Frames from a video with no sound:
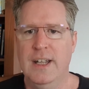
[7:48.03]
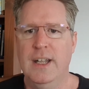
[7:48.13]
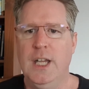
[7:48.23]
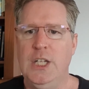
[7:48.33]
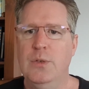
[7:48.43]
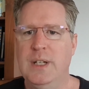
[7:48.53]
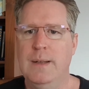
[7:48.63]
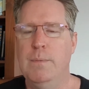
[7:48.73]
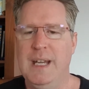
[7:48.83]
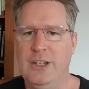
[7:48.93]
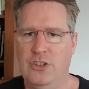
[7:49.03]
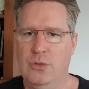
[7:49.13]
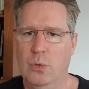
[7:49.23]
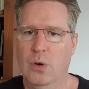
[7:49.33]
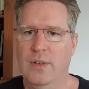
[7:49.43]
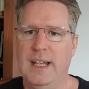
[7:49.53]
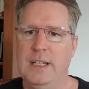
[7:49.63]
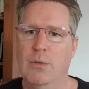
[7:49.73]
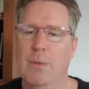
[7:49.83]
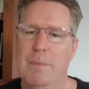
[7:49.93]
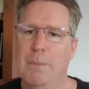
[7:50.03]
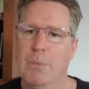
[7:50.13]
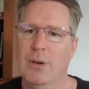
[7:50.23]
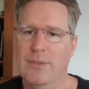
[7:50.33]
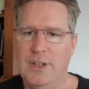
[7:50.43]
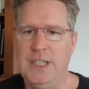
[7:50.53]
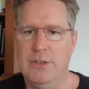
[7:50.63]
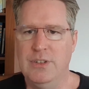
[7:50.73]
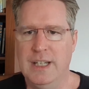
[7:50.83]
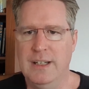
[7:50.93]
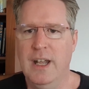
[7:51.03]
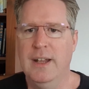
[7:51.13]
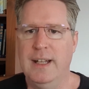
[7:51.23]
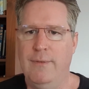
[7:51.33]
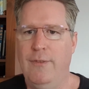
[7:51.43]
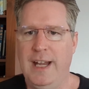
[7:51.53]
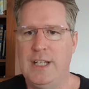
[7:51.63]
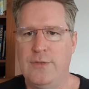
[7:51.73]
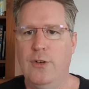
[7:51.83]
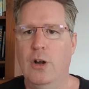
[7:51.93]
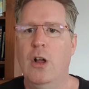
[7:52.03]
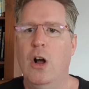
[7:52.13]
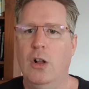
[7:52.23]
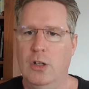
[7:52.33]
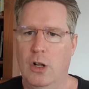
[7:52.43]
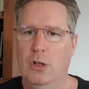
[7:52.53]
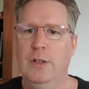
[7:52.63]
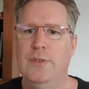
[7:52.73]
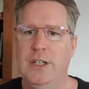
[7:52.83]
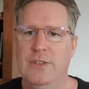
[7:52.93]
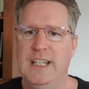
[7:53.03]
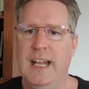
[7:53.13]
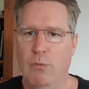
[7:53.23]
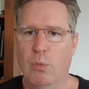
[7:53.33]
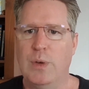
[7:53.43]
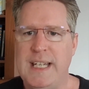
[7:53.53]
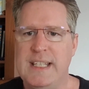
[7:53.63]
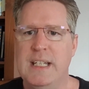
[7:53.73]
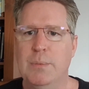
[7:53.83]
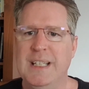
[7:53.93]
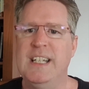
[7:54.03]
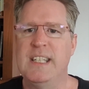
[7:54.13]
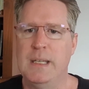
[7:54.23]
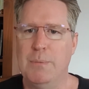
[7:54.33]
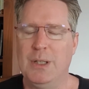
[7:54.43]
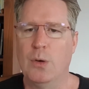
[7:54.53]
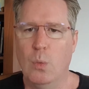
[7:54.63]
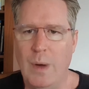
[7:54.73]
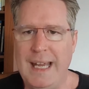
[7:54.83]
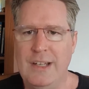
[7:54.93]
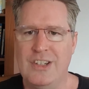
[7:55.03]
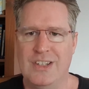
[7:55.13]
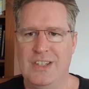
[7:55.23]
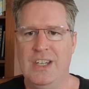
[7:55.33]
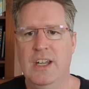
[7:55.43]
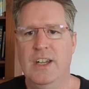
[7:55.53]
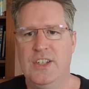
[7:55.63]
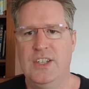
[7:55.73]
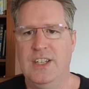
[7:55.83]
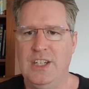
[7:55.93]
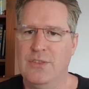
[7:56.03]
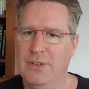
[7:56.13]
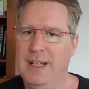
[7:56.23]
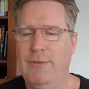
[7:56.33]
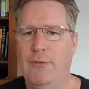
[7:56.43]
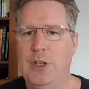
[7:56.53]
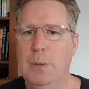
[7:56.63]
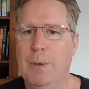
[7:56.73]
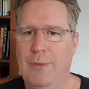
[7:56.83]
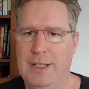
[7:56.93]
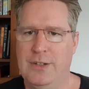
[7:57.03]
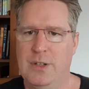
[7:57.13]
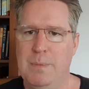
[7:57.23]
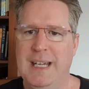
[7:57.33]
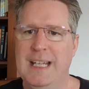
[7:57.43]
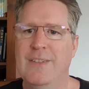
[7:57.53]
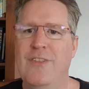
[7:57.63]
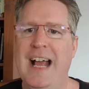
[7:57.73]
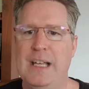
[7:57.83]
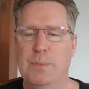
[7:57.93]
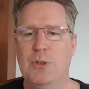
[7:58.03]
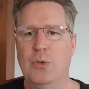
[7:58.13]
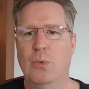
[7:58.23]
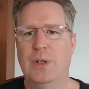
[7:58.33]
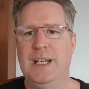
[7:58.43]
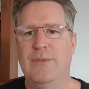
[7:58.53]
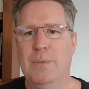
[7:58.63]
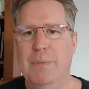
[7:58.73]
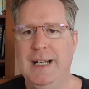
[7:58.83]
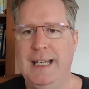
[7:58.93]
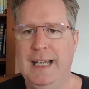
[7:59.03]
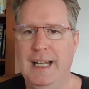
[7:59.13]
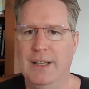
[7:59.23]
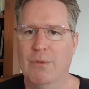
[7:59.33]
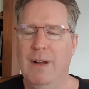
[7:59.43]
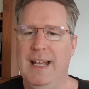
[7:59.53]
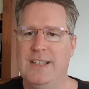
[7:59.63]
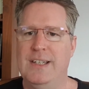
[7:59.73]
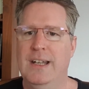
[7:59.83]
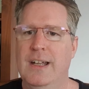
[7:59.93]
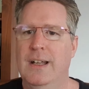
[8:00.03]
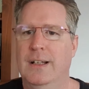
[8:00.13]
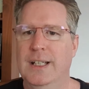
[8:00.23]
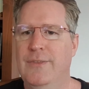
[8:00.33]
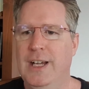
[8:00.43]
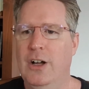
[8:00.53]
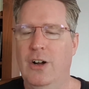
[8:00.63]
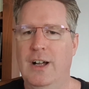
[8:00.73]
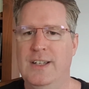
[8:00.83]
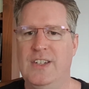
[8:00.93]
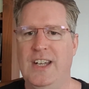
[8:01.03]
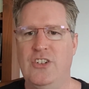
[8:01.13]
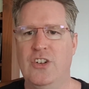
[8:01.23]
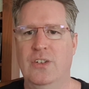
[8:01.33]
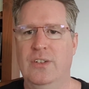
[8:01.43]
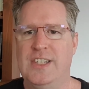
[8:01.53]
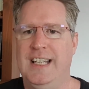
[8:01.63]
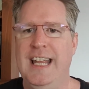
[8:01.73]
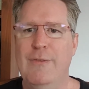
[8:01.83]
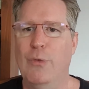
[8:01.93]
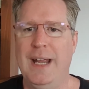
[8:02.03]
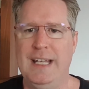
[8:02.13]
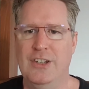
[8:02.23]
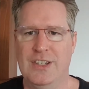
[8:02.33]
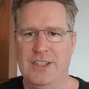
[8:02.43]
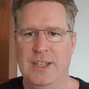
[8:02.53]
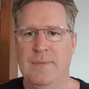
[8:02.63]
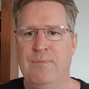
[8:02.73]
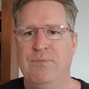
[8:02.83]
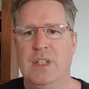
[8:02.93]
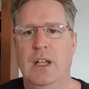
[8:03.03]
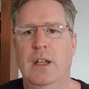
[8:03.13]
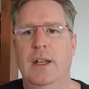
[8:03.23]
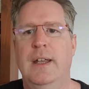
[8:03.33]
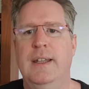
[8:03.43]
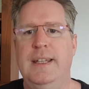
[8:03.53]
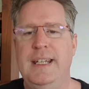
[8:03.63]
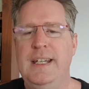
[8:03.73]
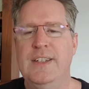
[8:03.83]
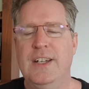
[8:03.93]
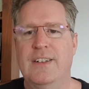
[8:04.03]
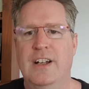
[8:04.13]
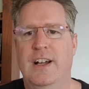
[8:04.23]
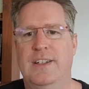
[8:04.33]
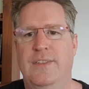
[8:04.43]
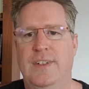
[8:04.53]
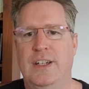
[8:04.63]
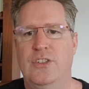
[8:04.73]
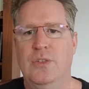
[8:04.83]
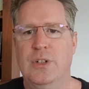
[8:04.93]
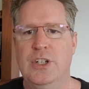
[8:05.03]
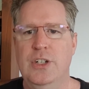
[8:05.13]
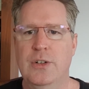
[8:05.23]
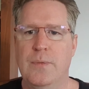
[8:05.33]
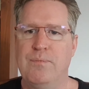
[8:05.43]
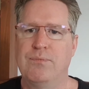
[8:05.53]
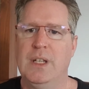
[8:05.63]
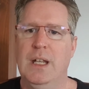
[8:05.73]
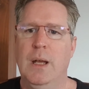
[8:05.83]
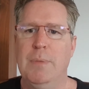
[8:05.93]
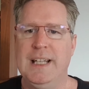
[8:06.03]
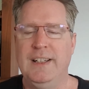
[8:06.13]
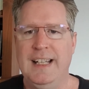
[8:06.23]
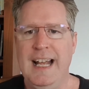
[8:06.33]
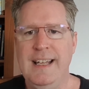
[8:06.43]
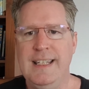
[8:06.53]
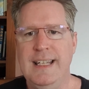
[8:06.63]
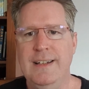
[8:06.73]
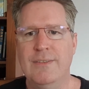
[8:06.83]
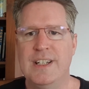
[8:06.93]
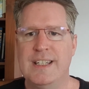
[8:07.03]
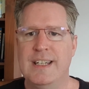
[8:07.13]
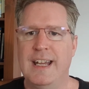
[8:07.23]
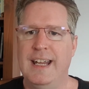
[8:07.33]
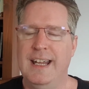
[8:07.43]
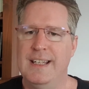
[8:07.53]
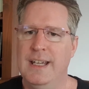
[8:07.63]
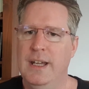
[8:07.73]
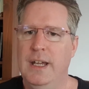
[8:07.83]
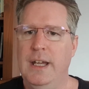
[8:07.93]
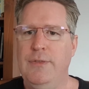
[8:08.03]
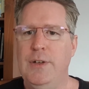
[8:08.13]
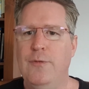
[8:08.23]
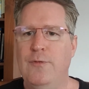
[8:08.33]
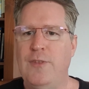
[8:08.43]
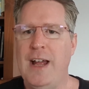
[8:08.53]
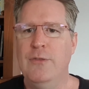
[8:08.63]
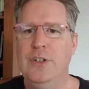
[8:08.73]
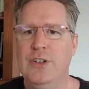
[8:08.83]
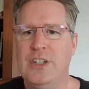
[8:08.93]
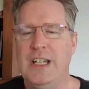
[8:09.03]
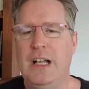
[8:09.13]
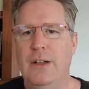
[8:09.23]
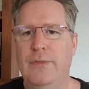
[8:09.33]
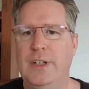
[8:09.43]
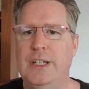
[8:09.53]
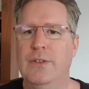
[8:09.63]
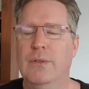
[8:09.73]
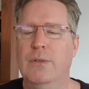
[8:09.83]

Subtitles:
You can make sure that you're a member of a union that fights for all of you to get reasonably similar wages so that you don't have a few professors making the vast majority of the money and the rest living on sessional slave wages. These are the kinds of things you can do. But the last thing I would say is if you found yourself, you